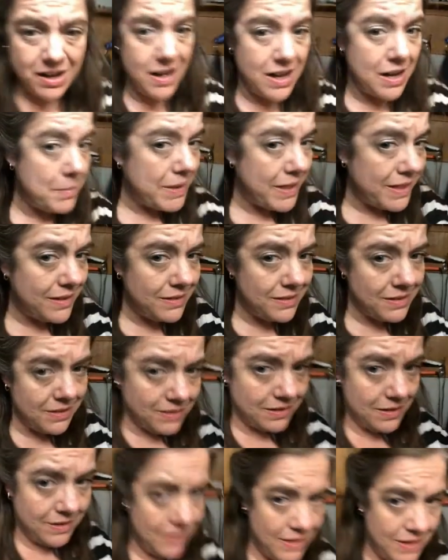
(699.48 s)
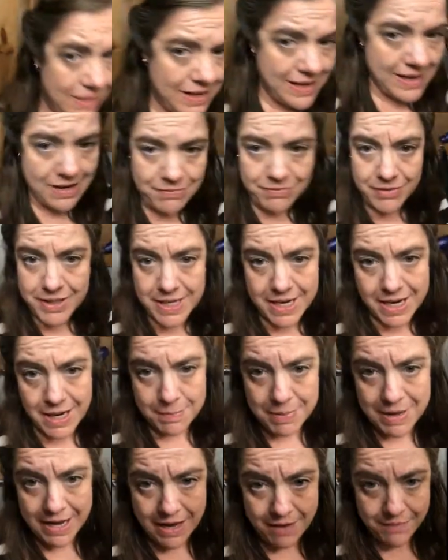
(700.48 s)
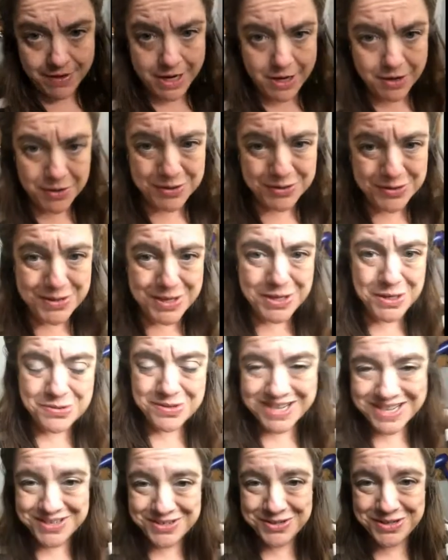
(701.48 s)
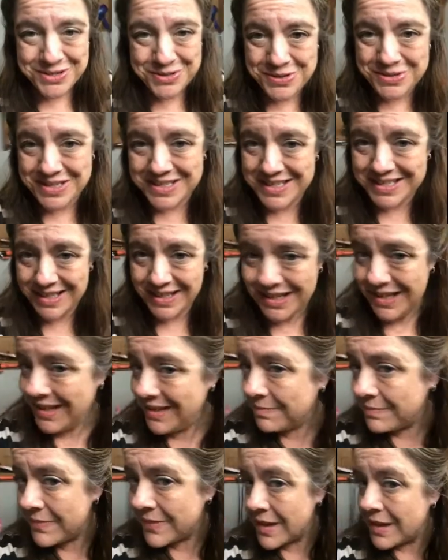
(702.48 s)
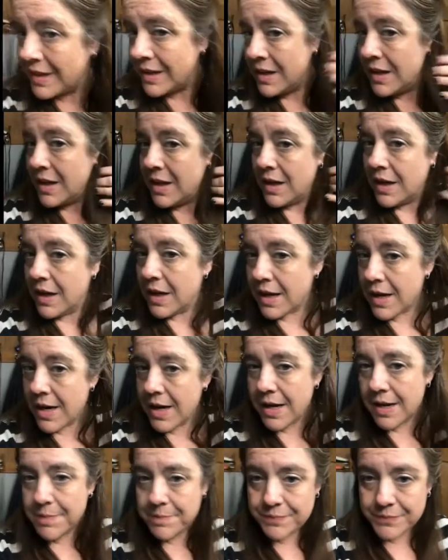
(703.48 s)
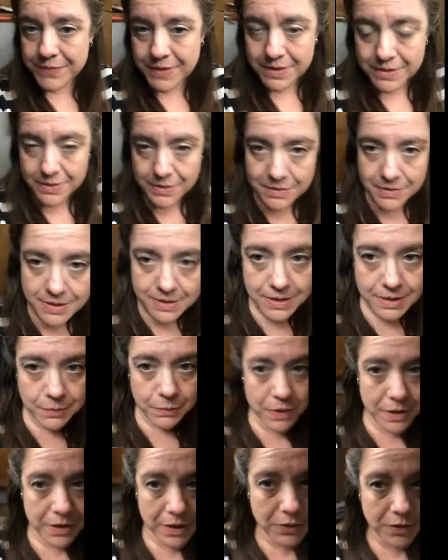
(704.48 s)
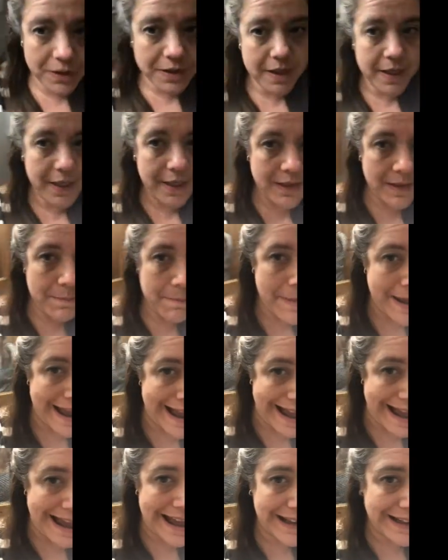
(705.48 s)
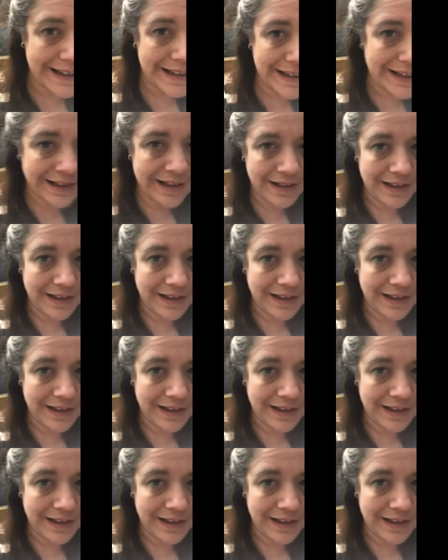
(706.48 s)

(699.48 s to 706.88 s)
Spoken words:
common everyday Pav hairdo that you guys are used to seeing. Let's see what it looks like in the back.